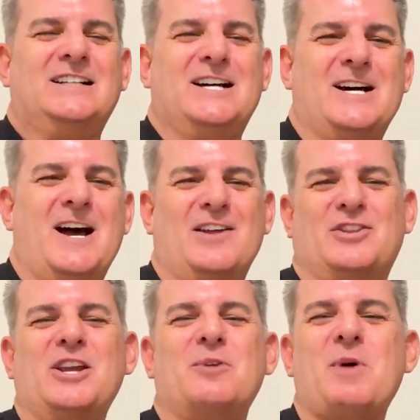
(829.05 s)
I
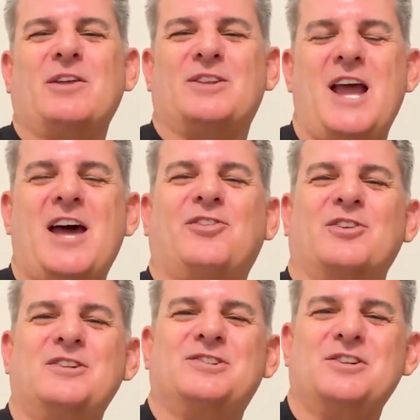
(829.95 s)
think about the
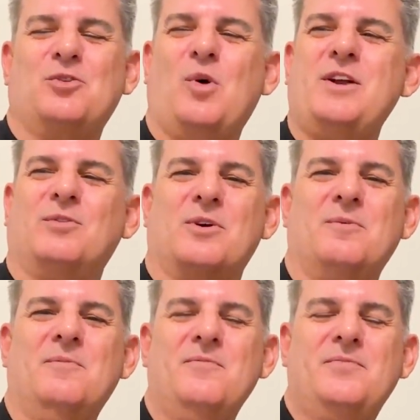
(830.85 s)
athletes in the weight room.